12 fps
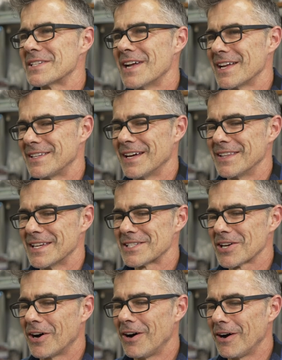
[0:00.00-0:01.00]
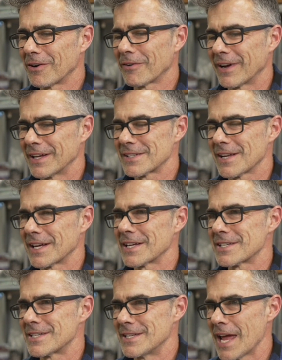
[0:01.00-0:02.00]
not done this, a hog ring is like a
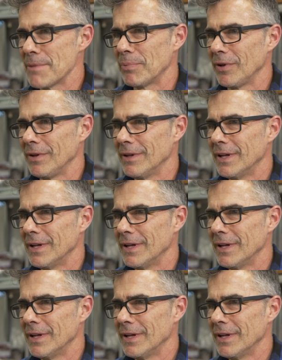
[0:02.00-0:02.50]
staple.